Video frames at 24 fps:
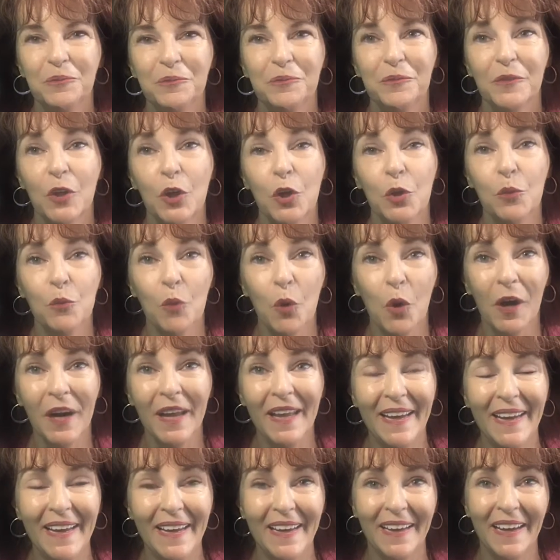Good
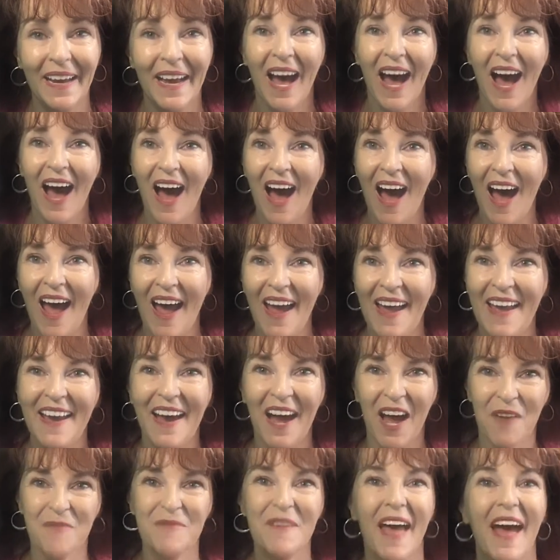morning. Hi,
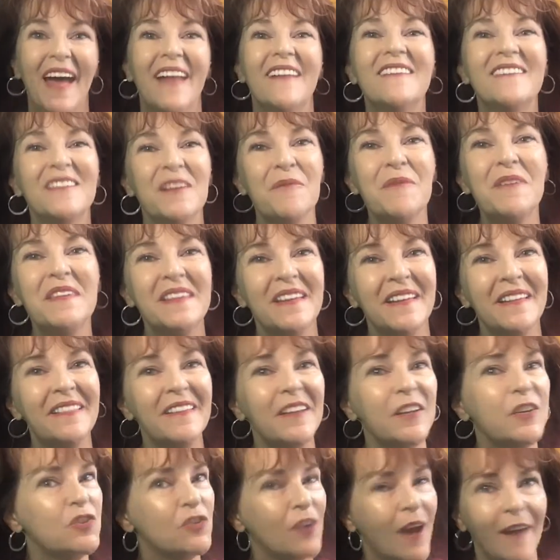I'm Kat Simpson,
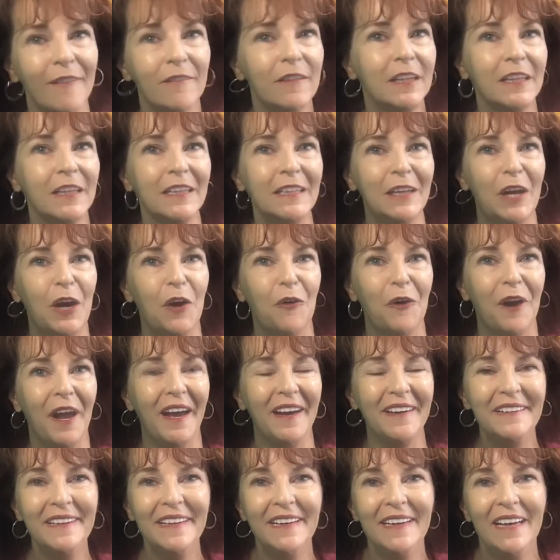the Traveling
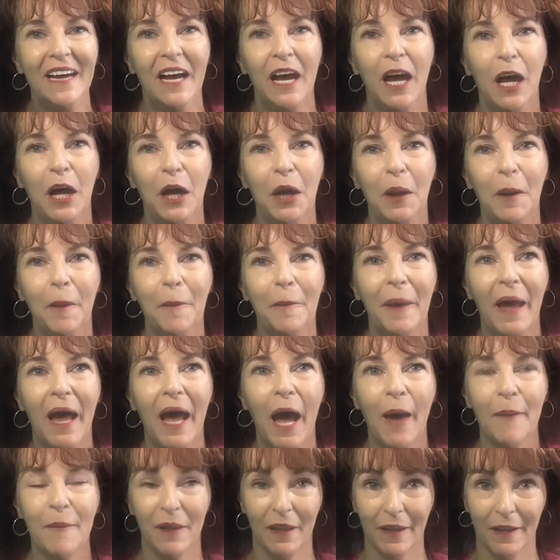Nona. I'm
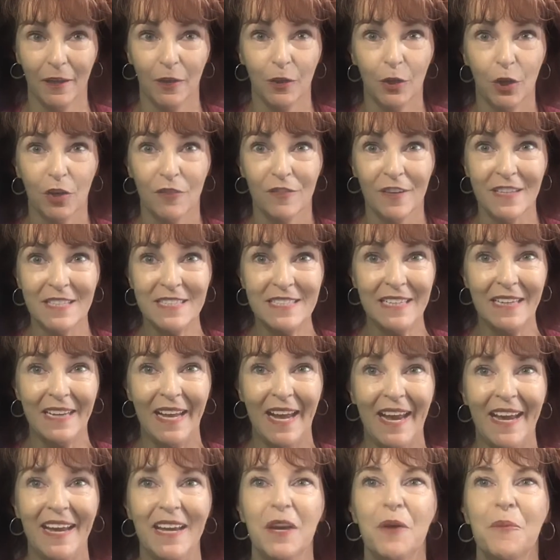a little nervous
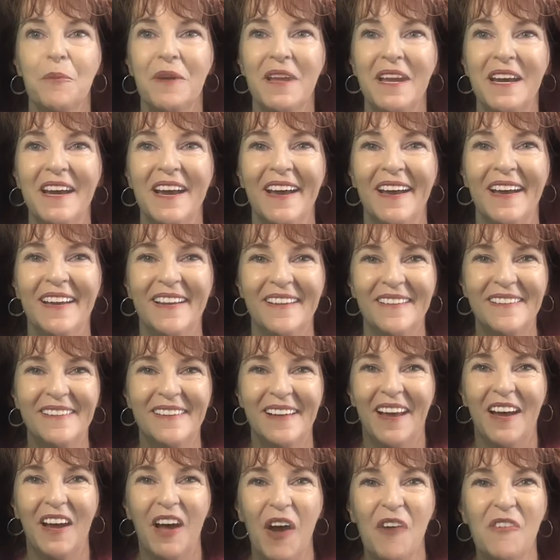today because
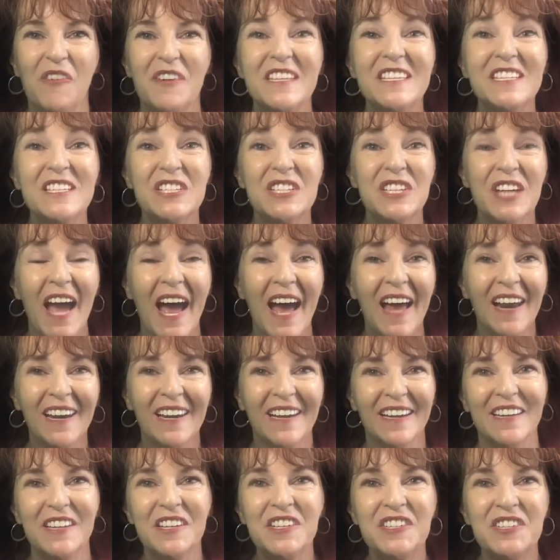I was
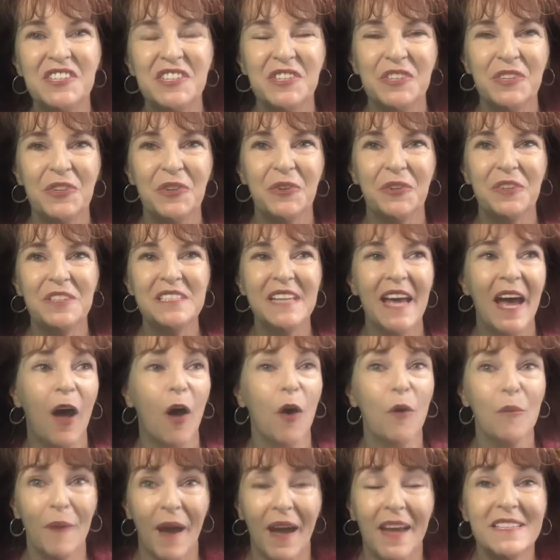challenged to
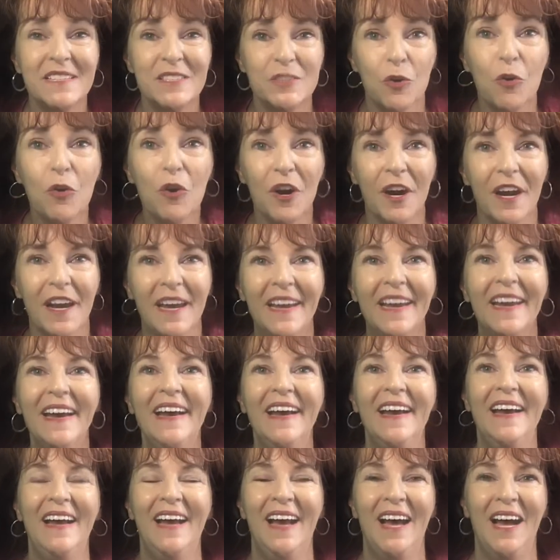tell my story
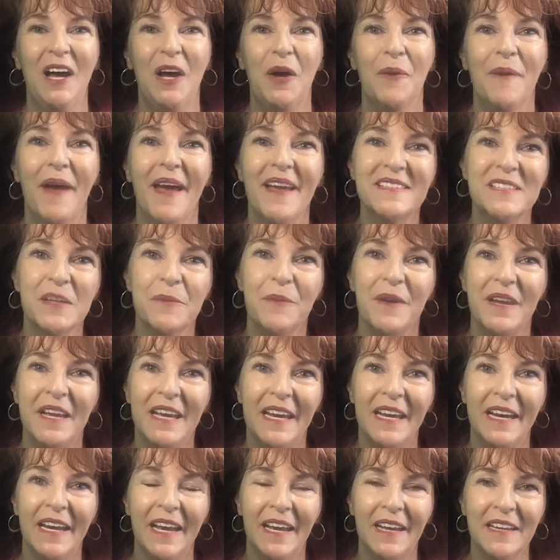as a
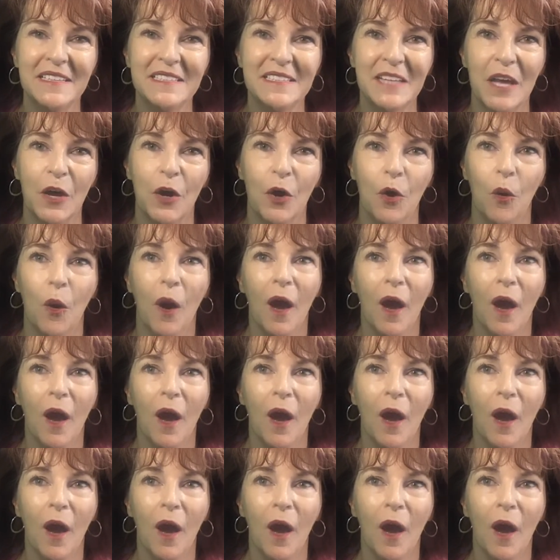beginning, so